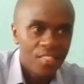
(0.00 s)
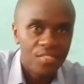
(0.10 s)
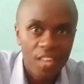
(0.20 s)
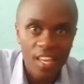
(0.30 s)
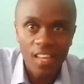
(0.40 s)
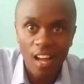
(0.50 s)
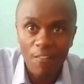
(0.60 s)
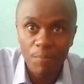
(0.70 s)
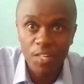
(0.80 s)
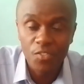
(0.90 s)
They
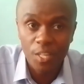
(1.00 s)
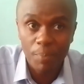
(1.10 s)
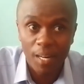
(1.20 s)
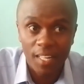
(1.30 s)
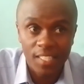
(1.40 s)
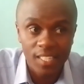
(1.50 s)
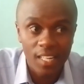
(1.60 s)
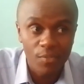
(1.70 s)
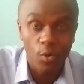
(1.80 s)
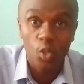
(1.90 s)
have been
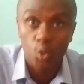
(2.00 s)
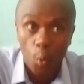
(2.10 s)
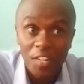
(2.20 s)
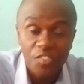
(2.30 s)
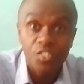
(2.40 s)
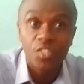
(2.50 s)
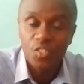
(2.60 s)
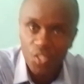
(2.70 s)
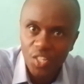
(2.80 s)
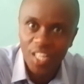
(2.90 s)
separated for 20
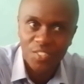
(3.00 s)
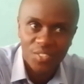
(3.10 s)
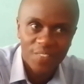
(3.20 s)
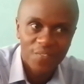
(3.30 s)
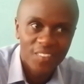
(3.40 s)
years.